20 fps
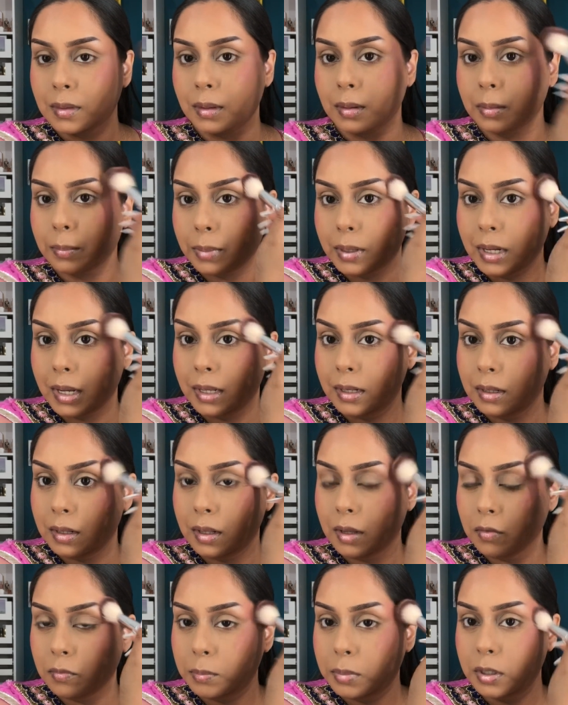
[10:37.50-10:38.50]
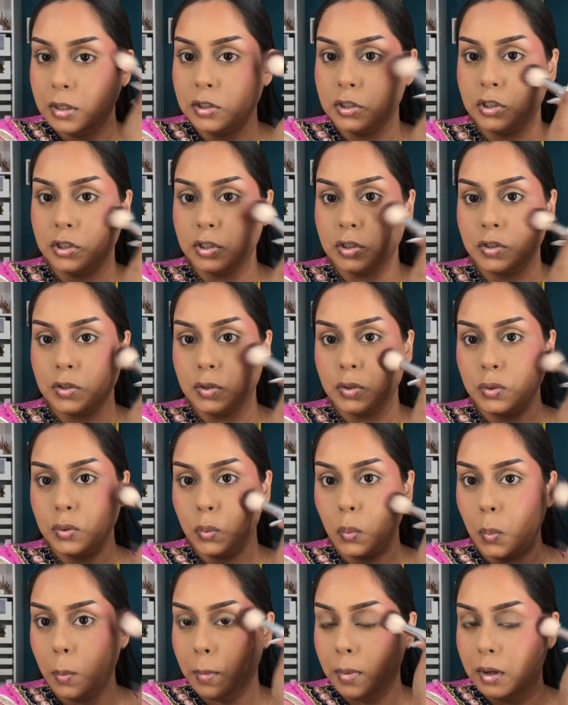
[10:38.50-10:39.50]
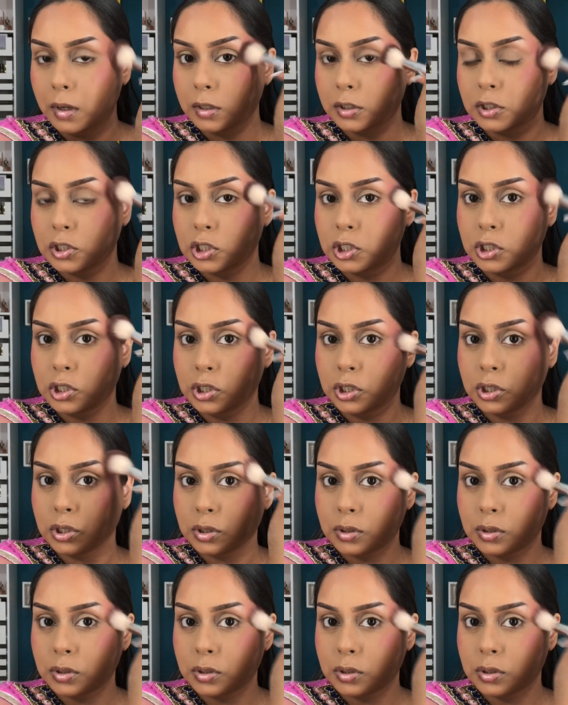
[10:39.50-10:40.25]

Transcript: but I love blush so much.